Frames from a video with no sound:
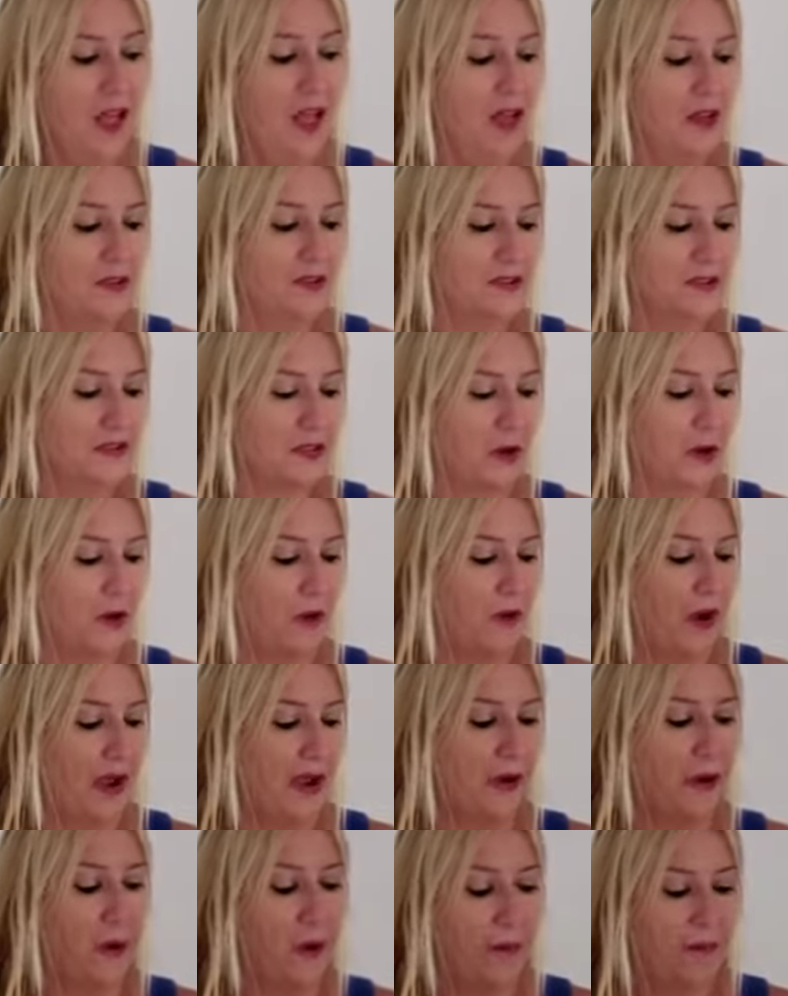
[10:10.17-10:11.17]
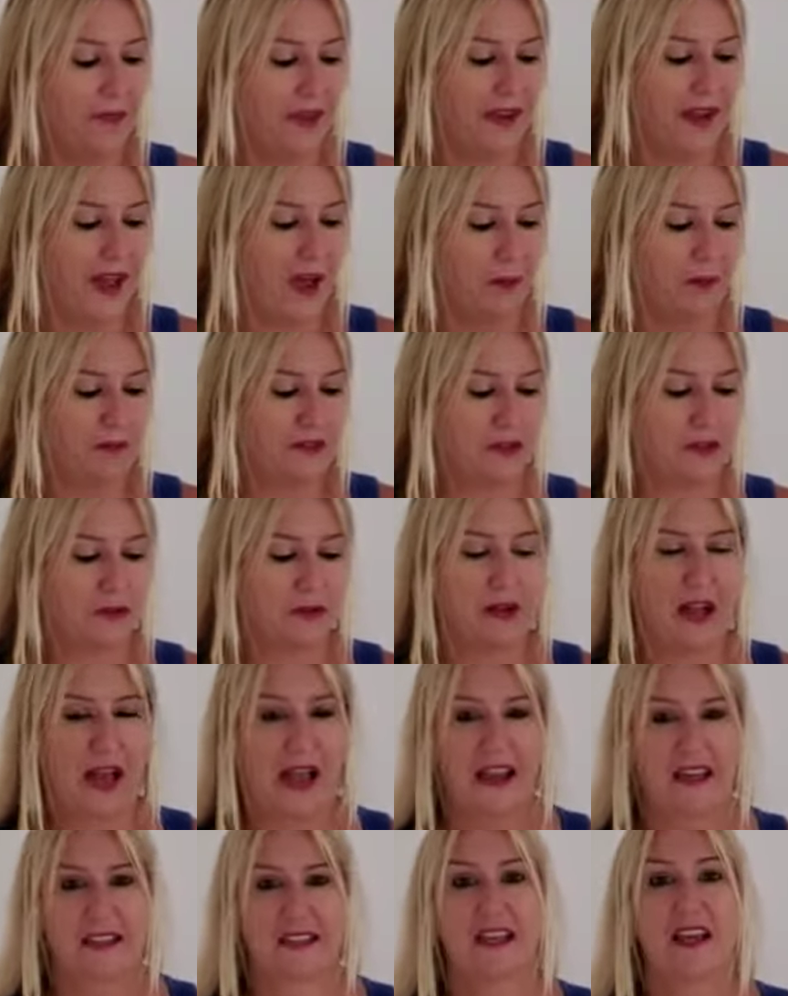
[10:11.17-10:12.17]
So I hope that helps you
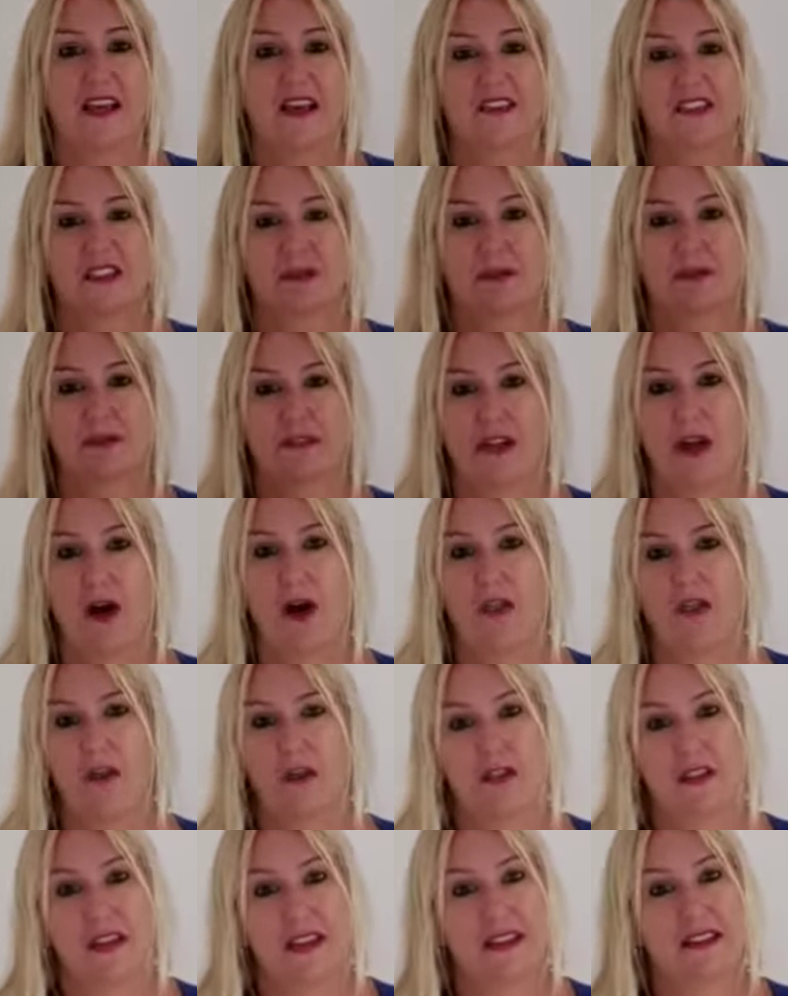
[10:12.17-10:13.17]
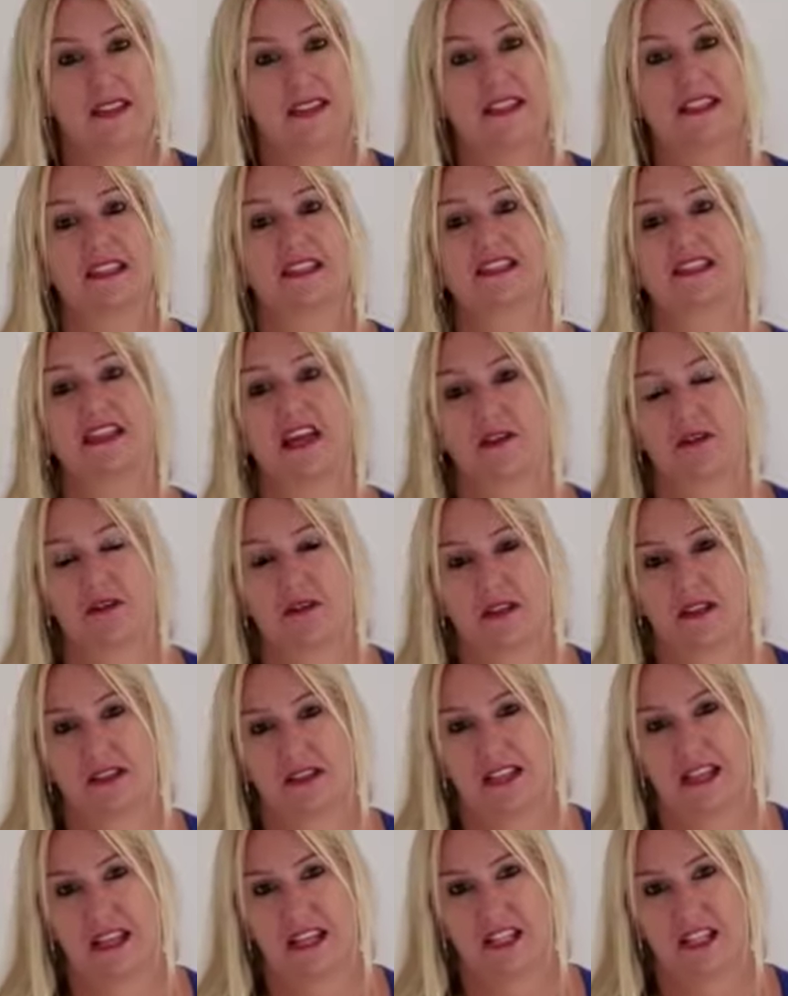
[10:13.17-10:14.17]
guys. Some of the other things is
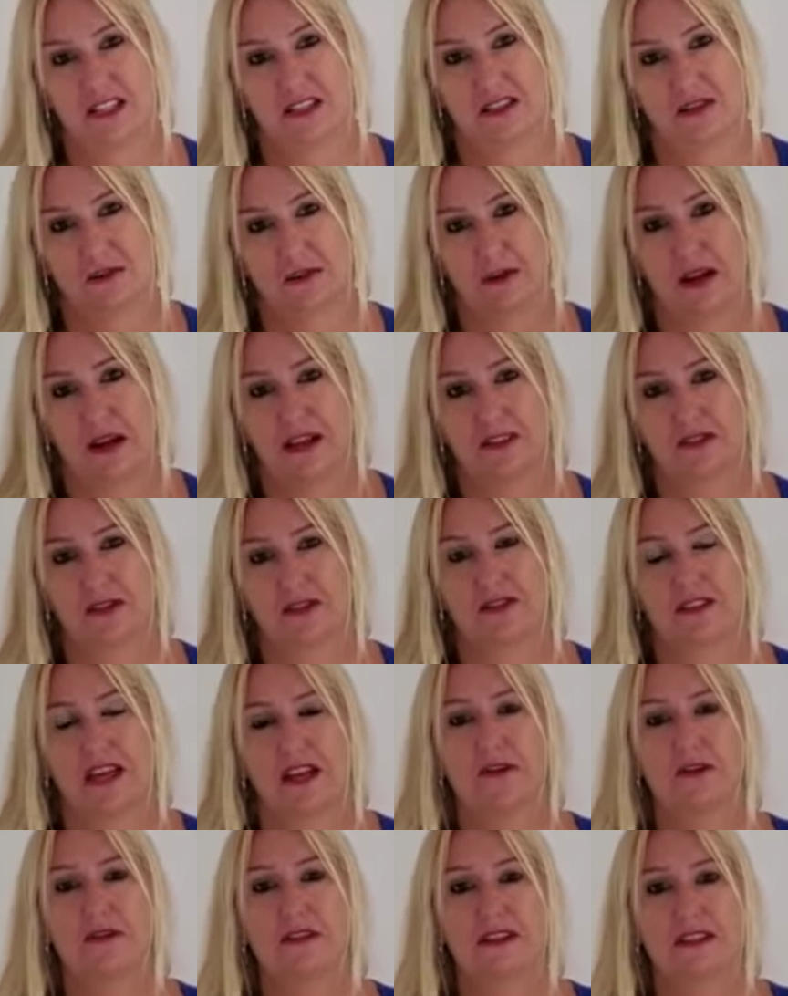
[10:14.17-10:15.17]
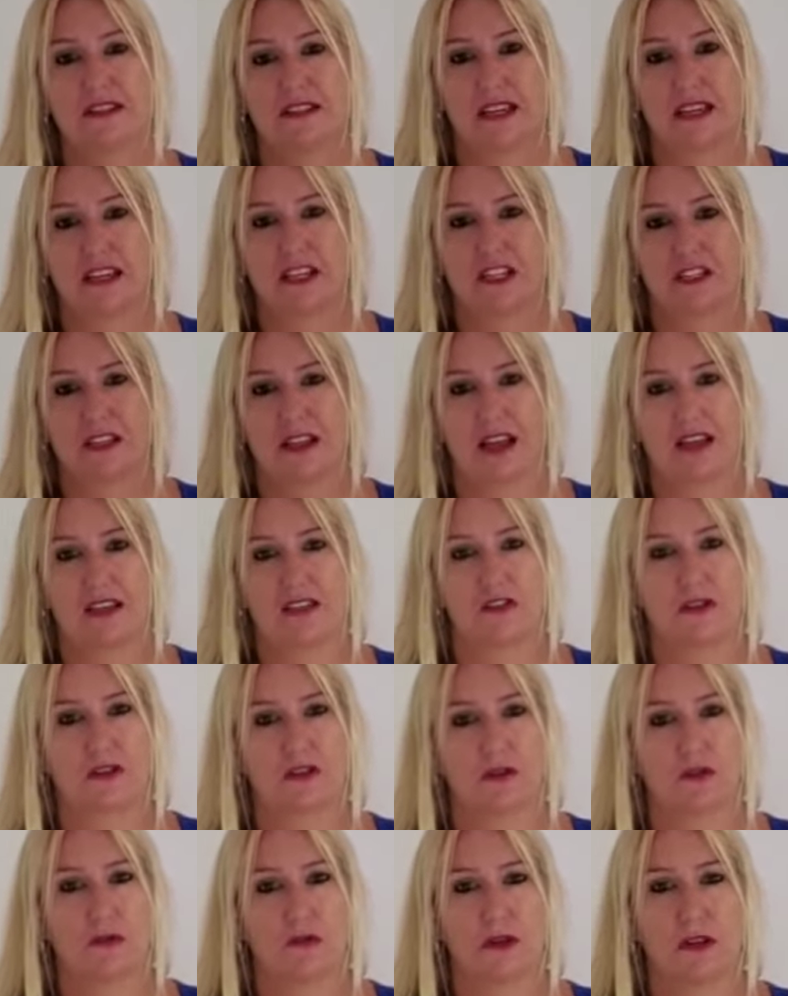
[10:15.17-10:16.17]
standardizations, right? So standardization has to
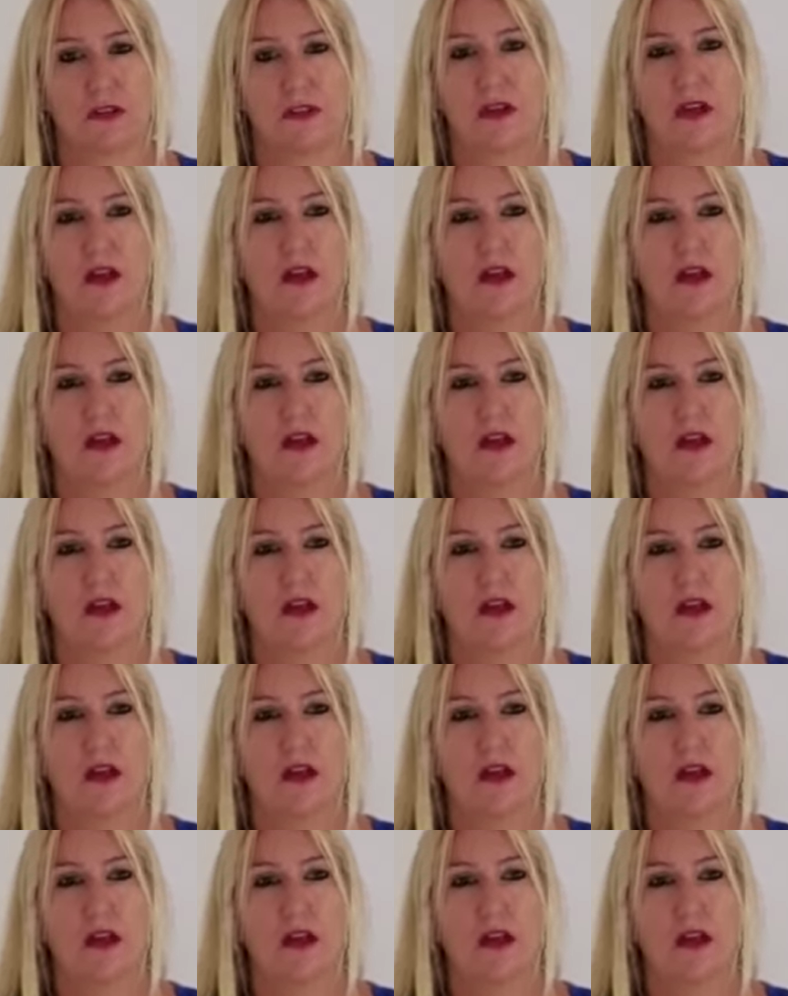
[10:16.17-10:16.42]
do with